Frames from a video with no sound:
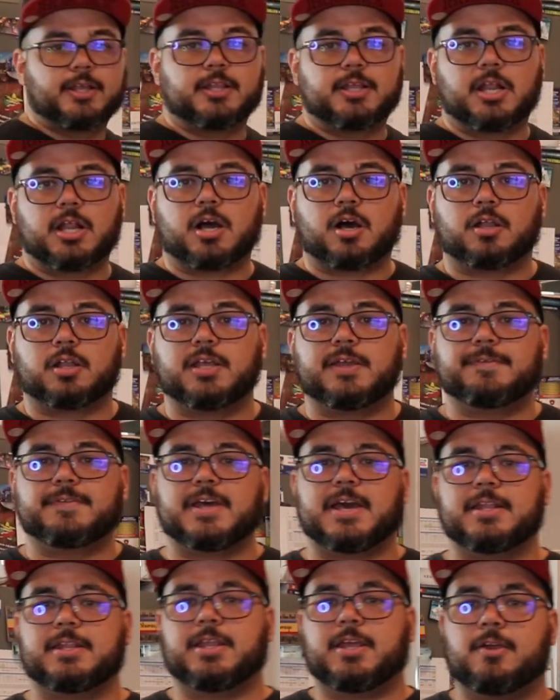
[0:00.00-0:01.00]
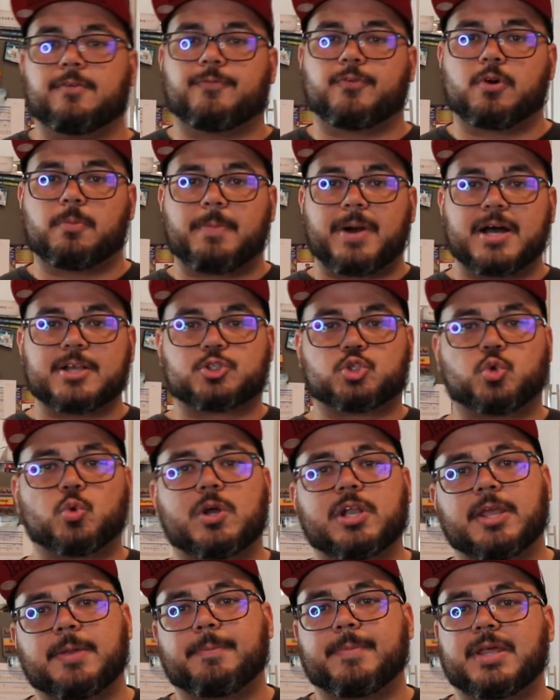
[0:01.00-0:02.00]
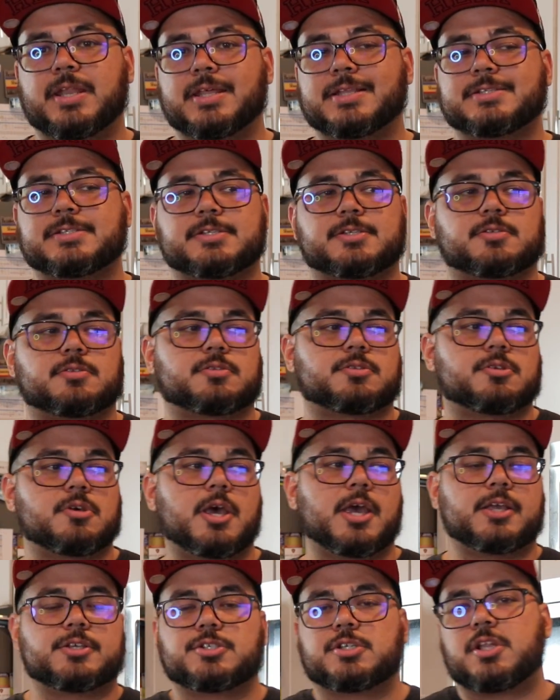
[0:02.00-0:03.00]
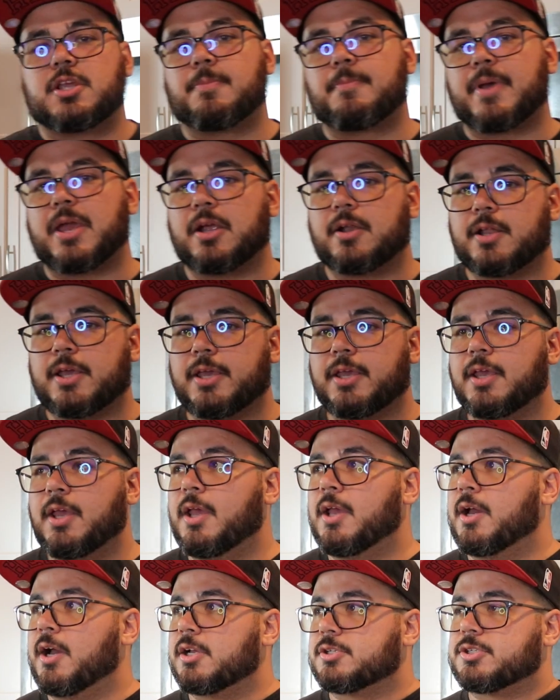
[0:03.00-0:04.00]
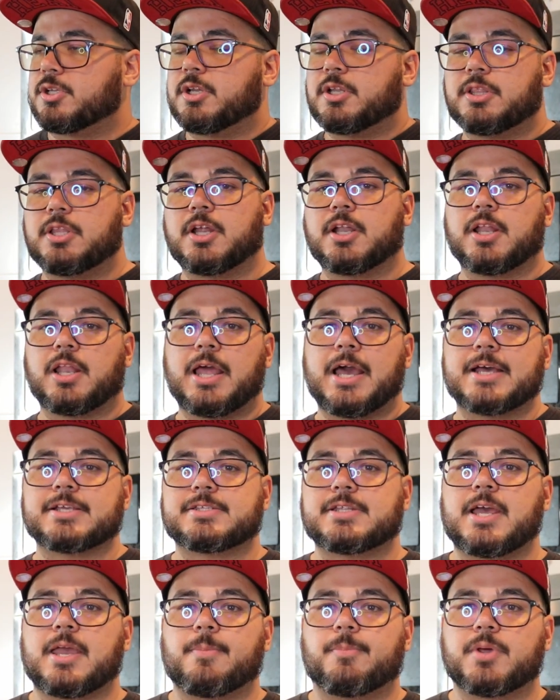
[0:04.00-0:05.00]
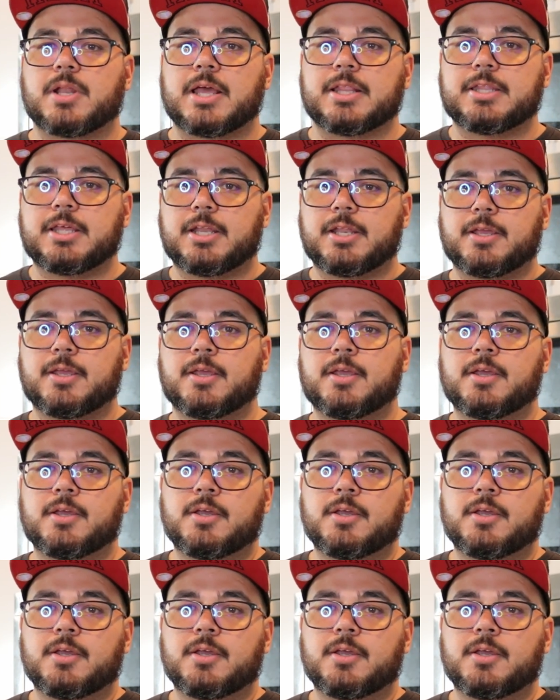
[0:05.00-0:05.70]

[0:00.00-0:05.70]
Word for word: and then I'll leave that there for about twenty minutes to actually marinate. I should have done it last night, but I didn't.